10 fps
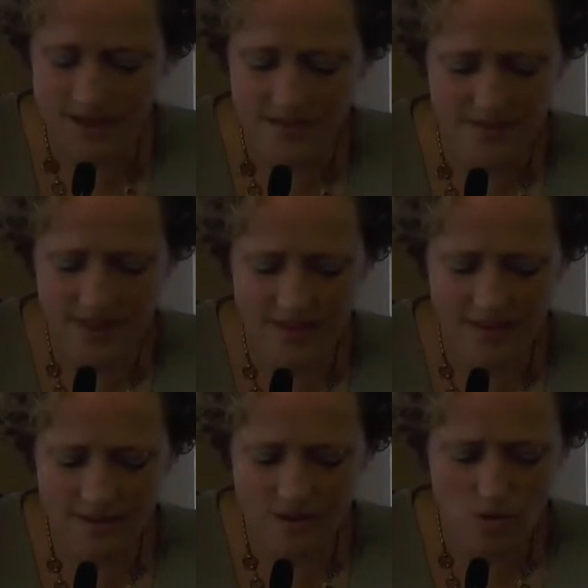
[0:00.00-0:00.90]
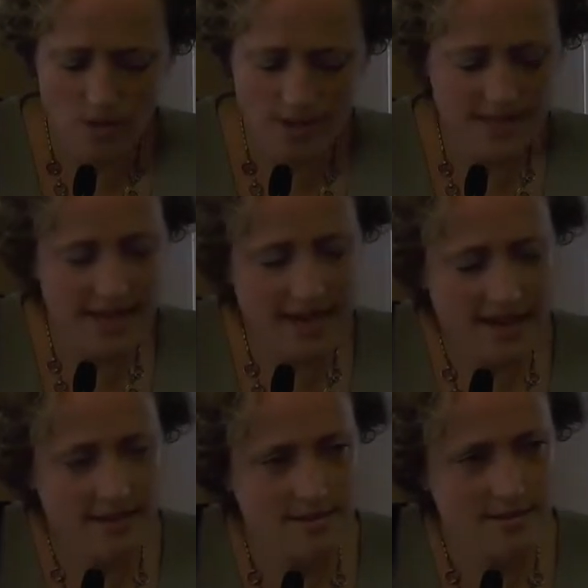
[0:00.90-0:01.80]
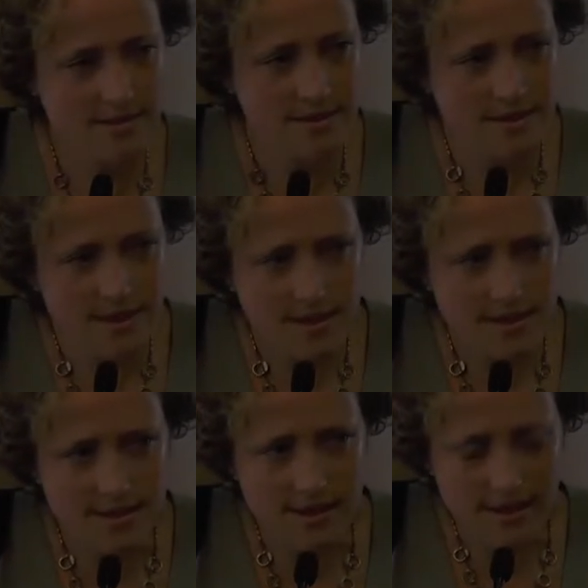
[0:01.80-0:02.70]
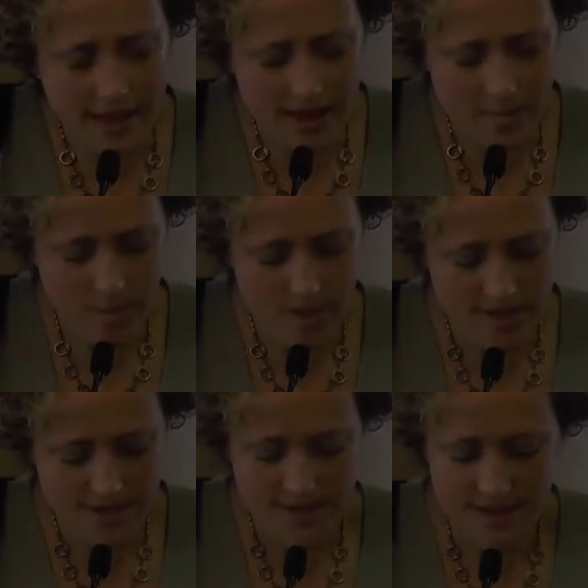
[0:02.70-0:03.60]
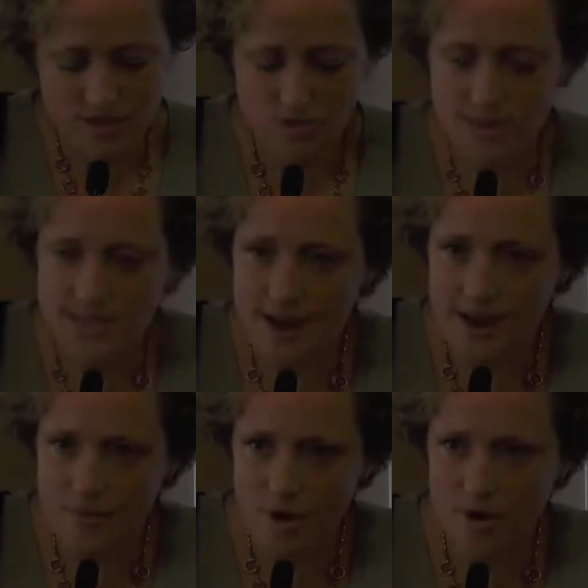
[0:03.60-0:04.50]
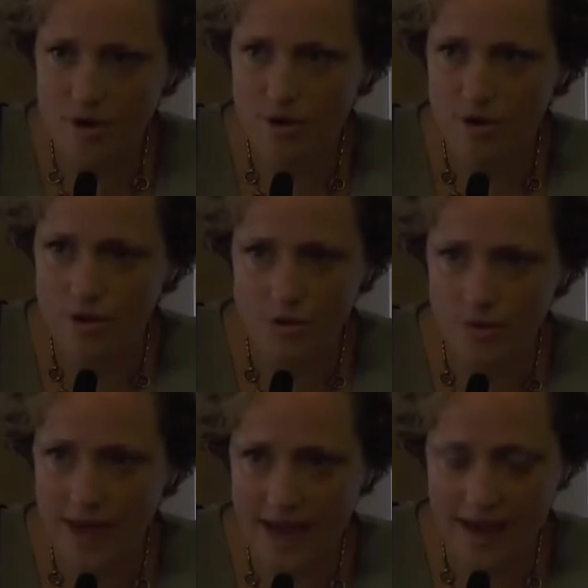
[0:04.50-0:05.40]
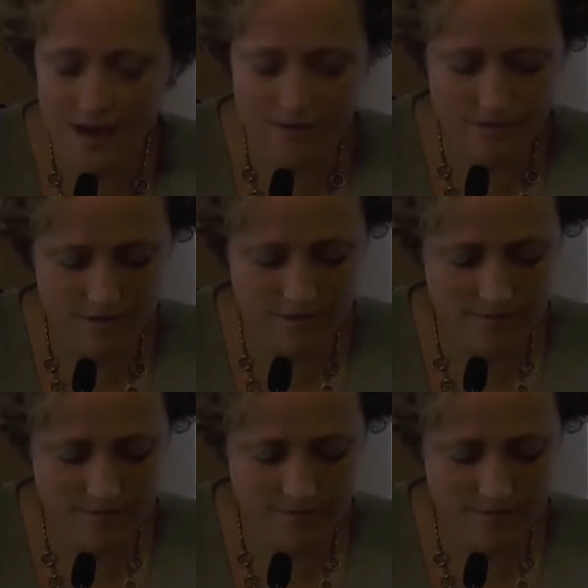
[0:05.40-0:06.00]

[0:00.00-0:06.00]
and then one day, sudden as a lamp set to a timer, we have.